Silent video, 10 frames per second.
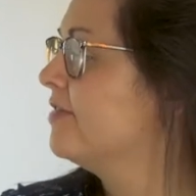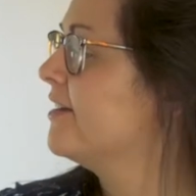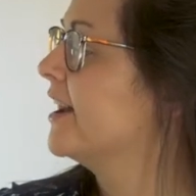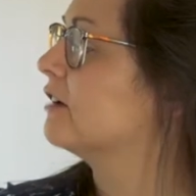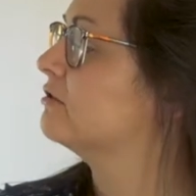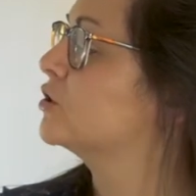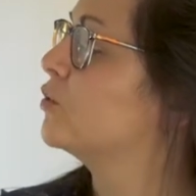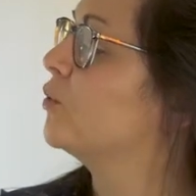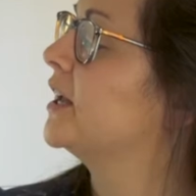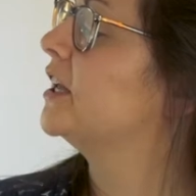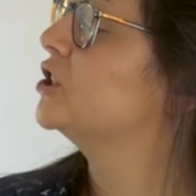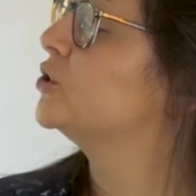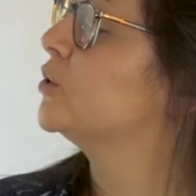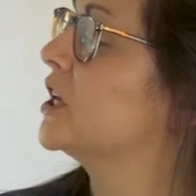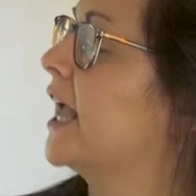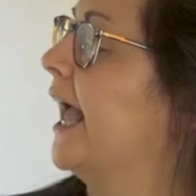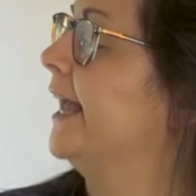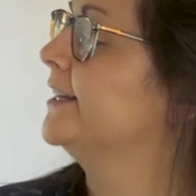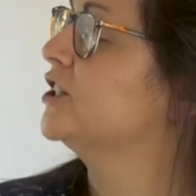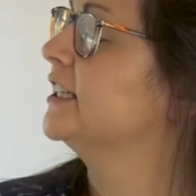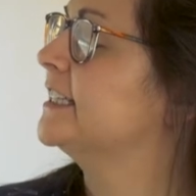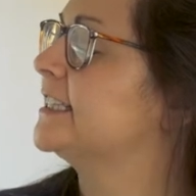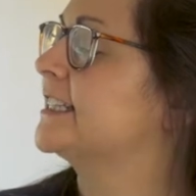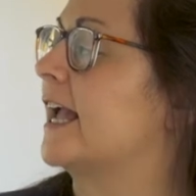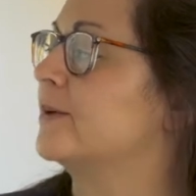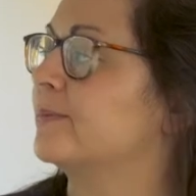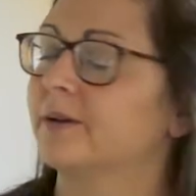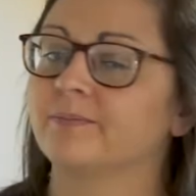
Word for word: Then I'll squeeze through the cage and escape.